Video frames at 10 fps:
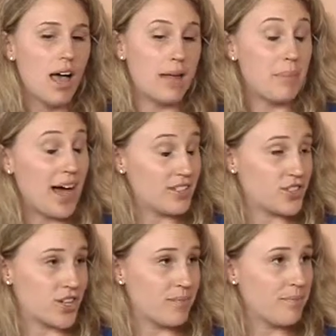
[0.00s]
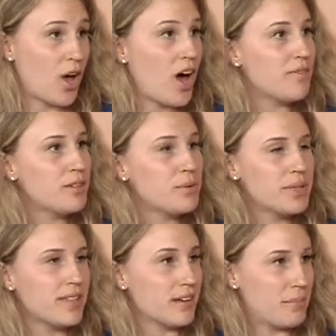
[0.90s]
And posture. Often when
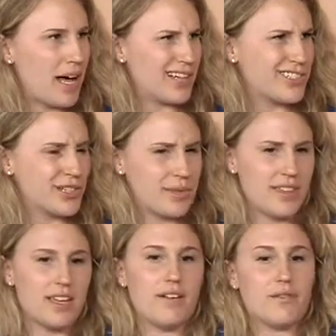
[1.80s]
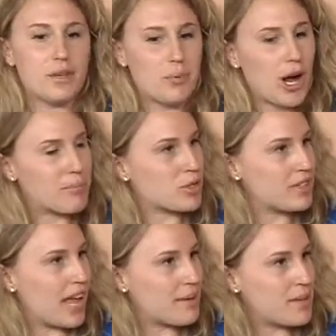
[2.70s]
we think of posture, we think of the proper
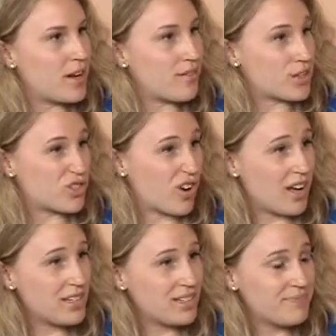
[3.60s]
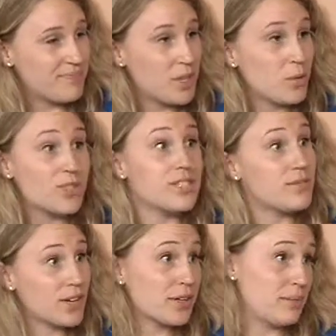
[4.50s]
alignment of our trunk, which
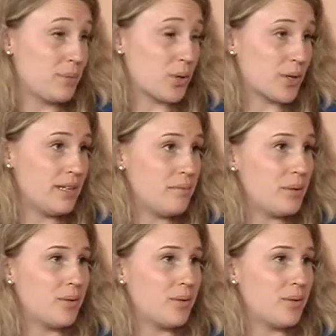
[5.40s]
is very important.